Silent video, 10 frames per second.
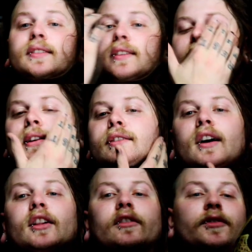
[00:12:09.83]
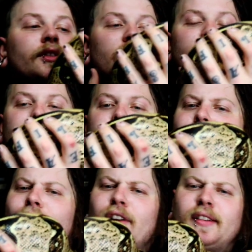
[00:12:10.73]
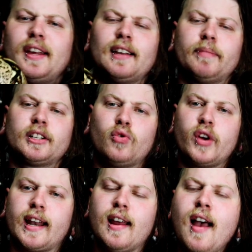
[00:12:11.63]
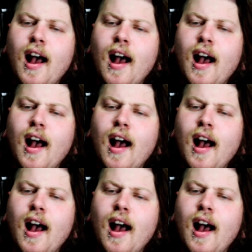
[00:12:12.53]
snakes, colorful snakes, everything in between.